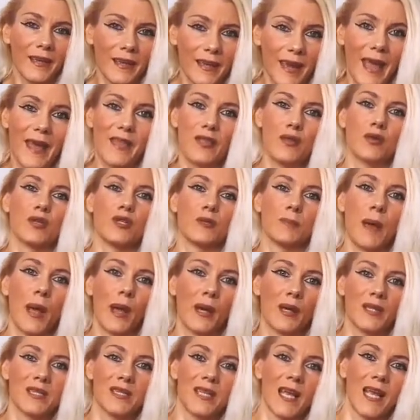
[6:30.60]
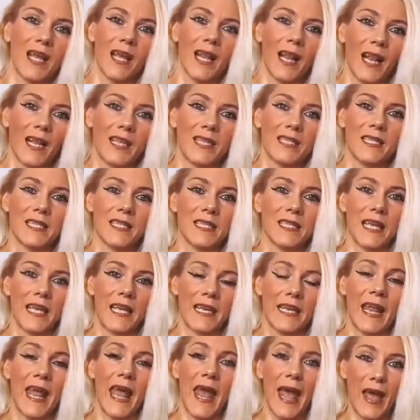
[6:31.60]
get those parasite cleansers
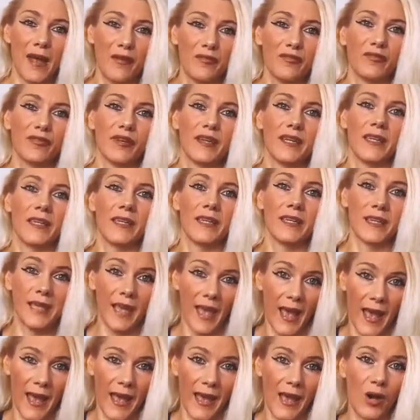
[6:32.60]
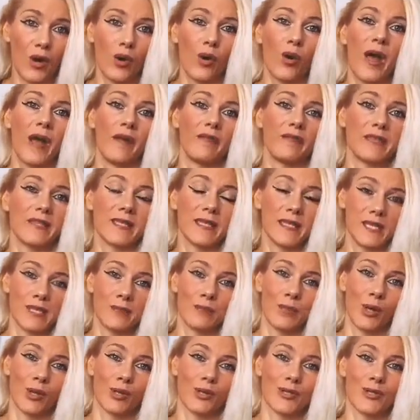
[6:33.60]
in every year or every 6
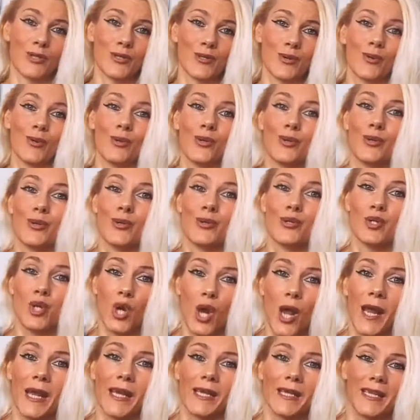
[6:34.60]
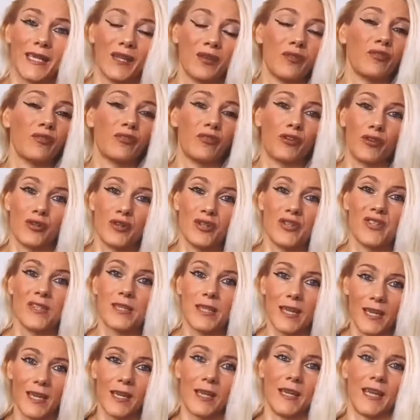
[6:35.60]
months, or try and eat foods
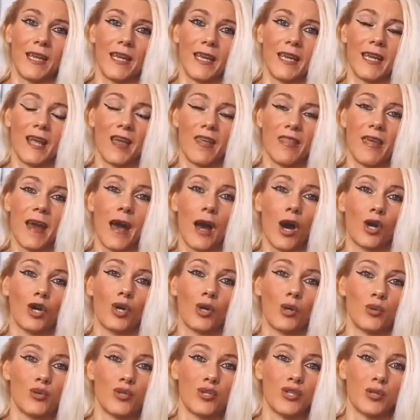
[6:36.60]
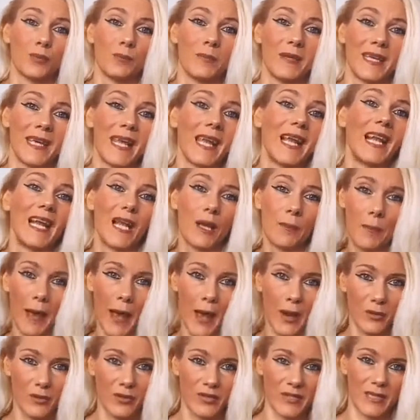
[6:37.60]
daily that are going to be killing
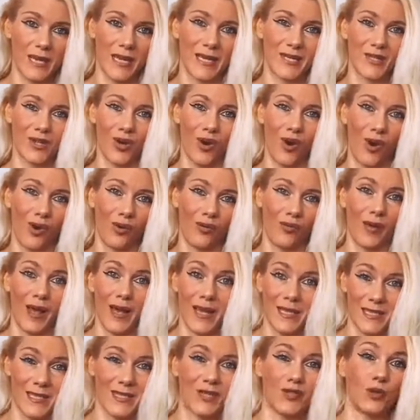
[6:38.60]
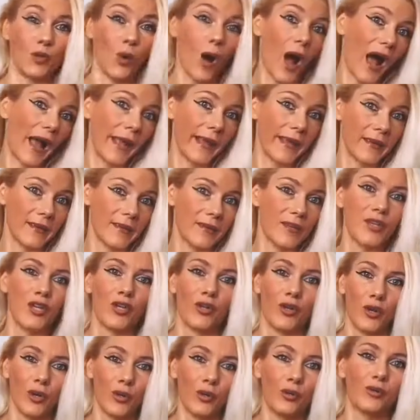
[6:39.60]
parasites off, as do I. You
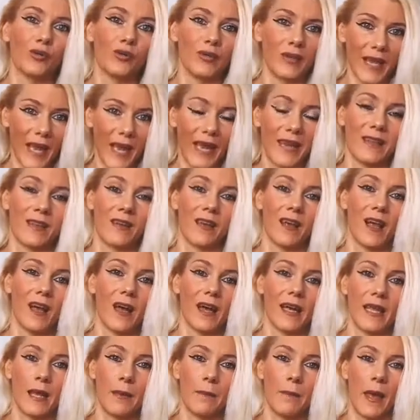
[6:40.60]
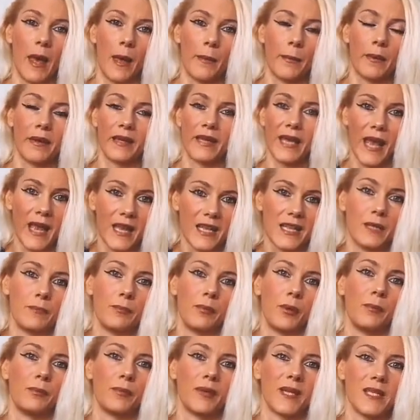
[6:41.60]
know, get in the cayenne pepper, get in the
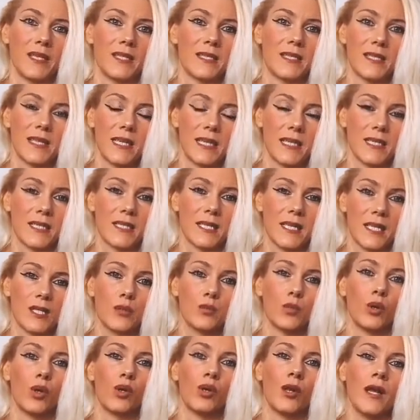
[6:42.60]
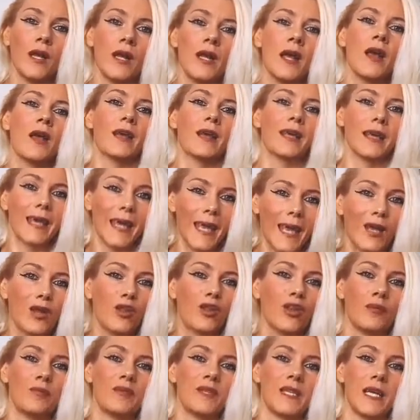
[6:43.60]
pumpkin seeds. These will kill
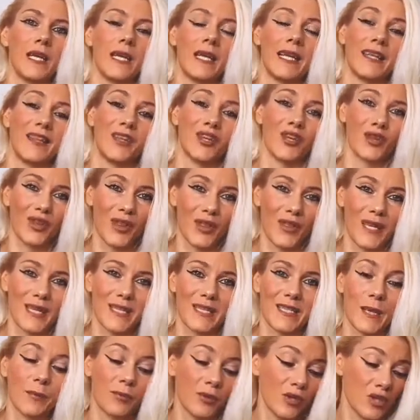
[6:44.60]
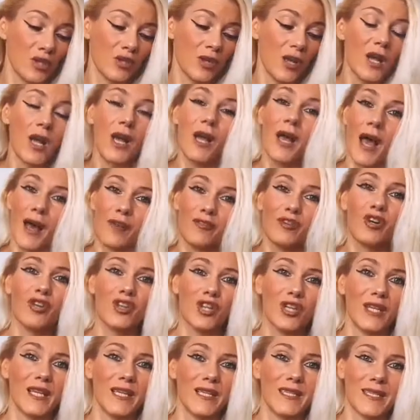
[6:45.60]
them daily. The other things, I've got
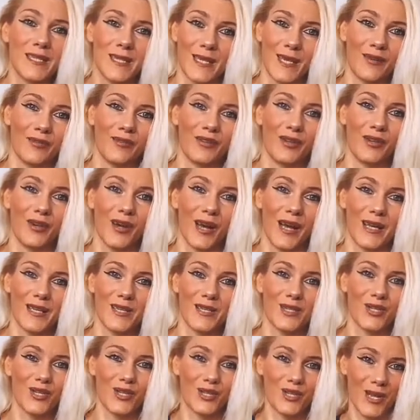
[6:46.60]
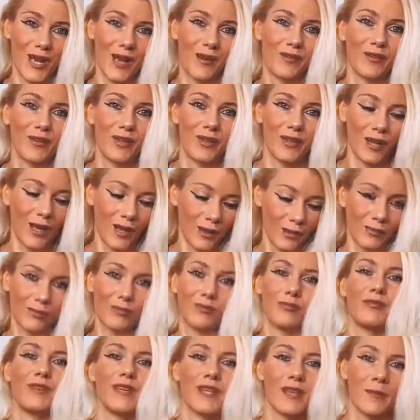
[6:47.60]
the list here for you guys just to have a, I'll
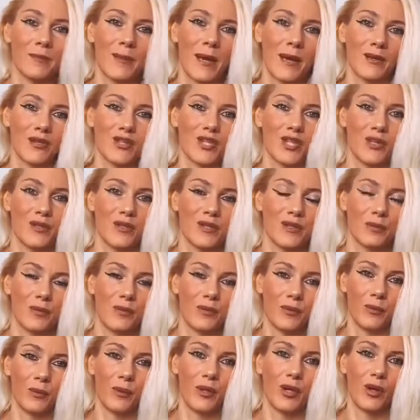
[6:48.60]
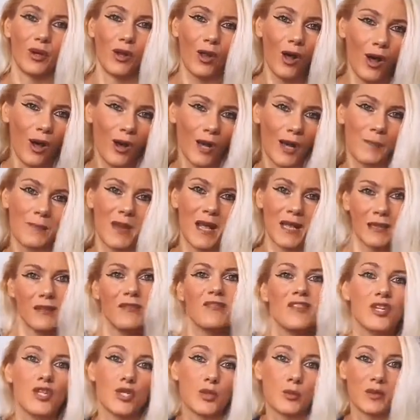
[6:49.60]
read them out to you as we go along. I'm nearly
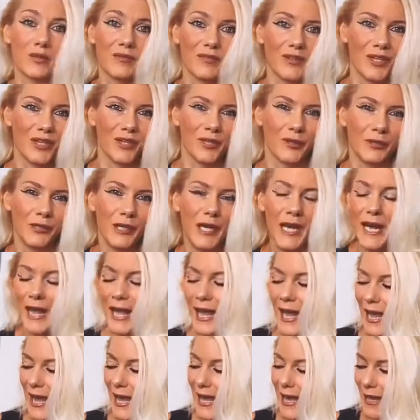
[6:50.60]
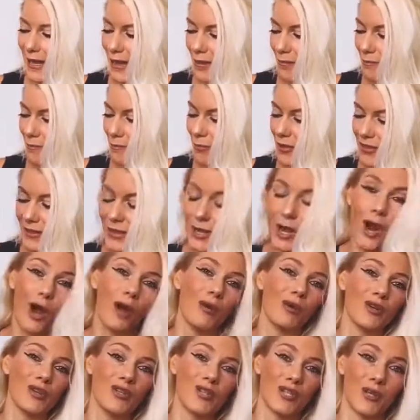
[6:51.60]
finished with the video. But they are
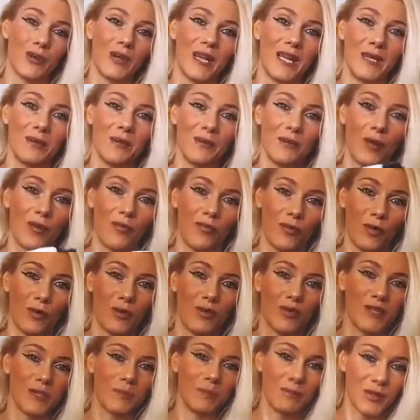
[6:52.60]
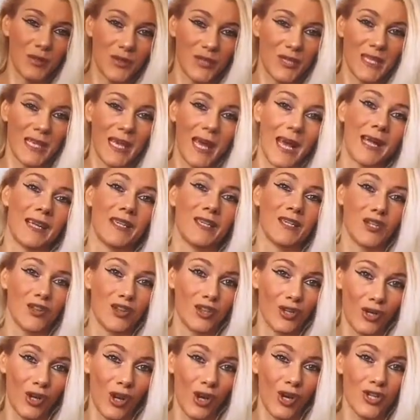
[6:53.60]
also in, of course, beauty and
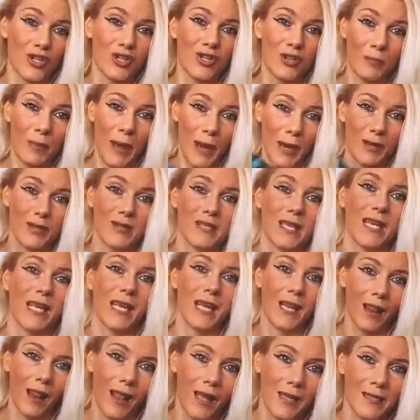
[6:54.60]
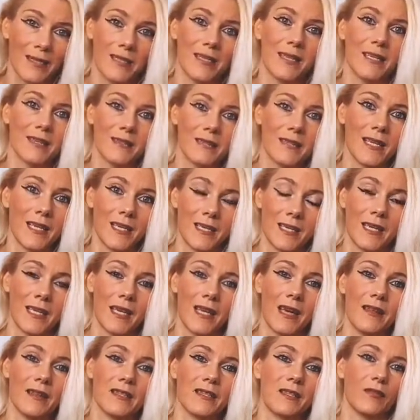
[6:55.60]
the gut. The parasite cleanse is in
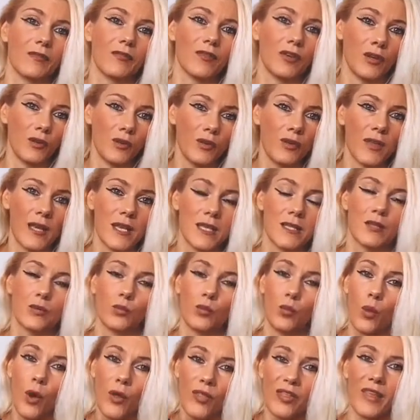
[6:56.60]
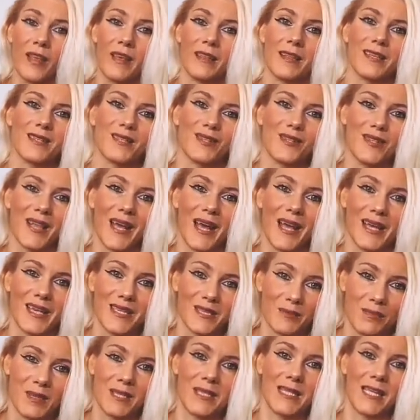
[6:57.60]
here. There's a few things. The one thing that
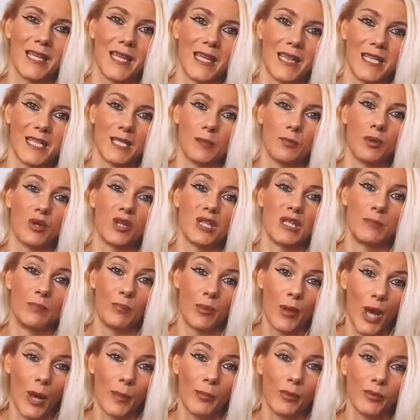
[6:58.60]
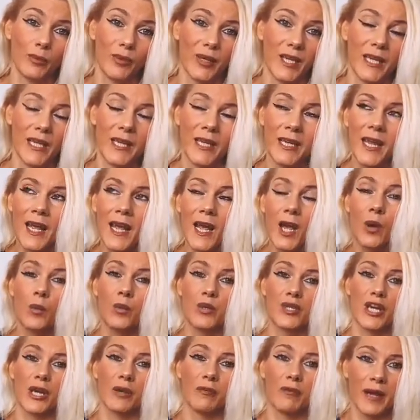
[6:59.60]
is missing in this book is berberine,
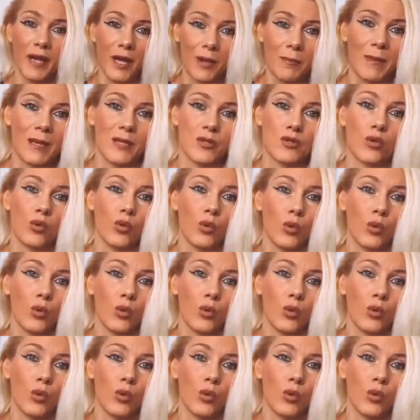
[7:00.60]
which I recommend to